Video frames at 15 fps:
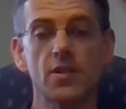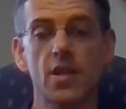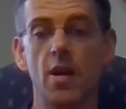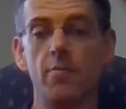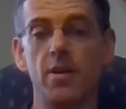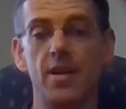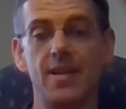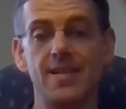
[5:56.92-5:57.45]

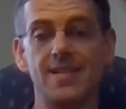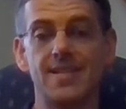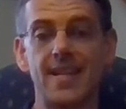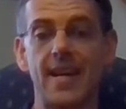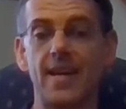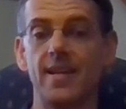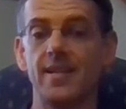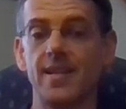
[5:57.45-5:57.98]
come in and
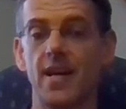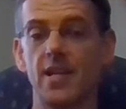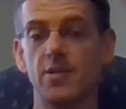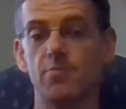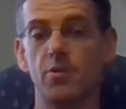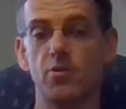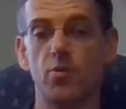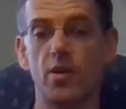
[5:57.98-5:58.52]

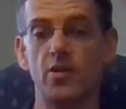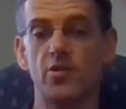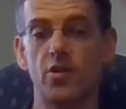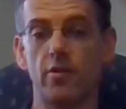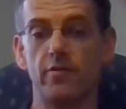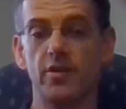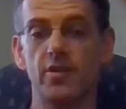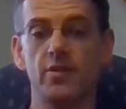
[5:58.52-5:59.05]
sanitize between
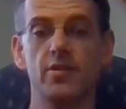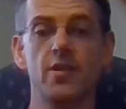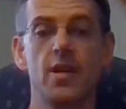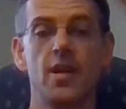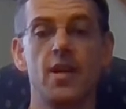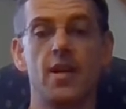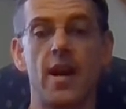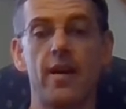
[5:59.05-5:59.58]
services.
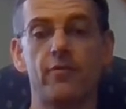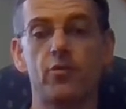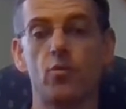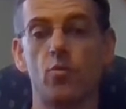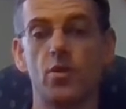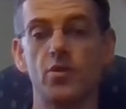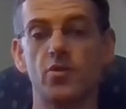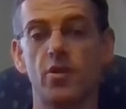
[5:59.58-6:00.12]
After
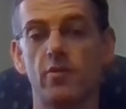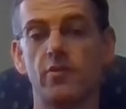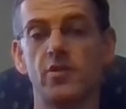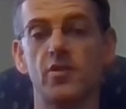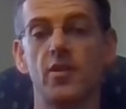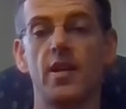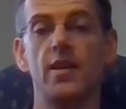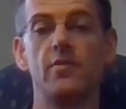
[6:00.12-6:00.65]
one
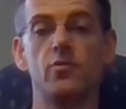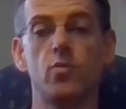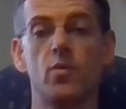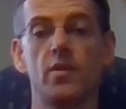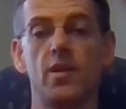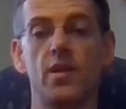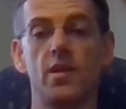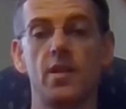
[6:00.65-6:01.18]
service leaves,
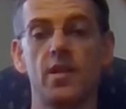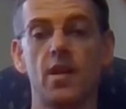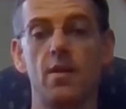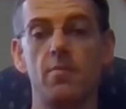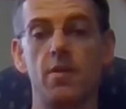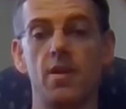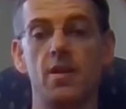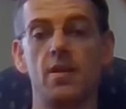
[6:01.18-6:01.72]
we'll need to
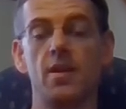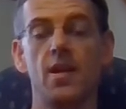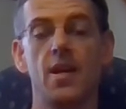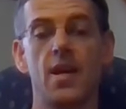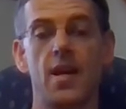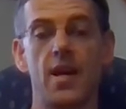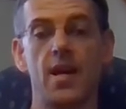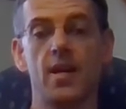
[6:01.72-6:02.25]
come in
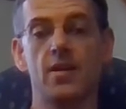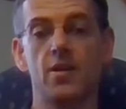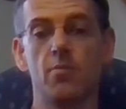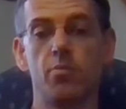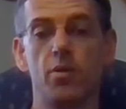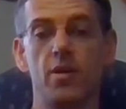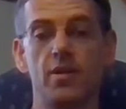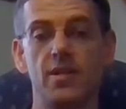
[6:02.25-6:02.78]
and
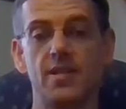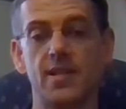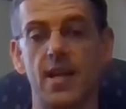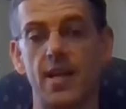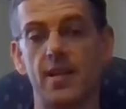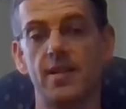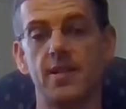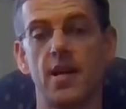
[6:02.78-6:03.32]
completely
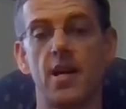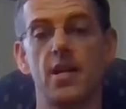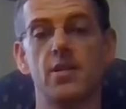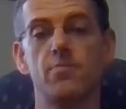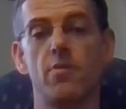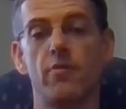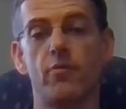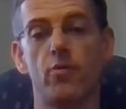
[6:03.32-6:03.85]

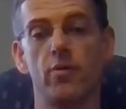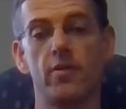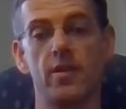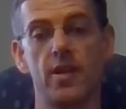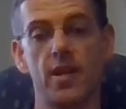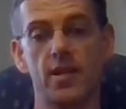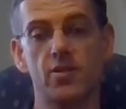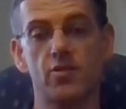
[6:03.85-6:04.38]
sanitize before the
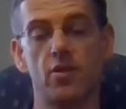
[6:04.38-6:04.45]
next